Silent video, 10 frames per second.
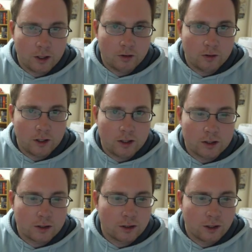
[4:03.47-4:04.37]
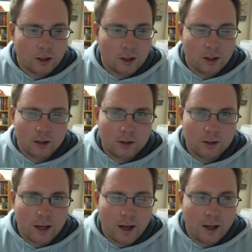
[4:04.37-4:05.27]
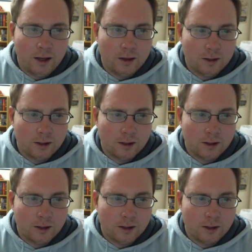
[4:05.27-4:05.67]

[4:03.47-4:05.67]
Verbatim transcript: degrees. Yay?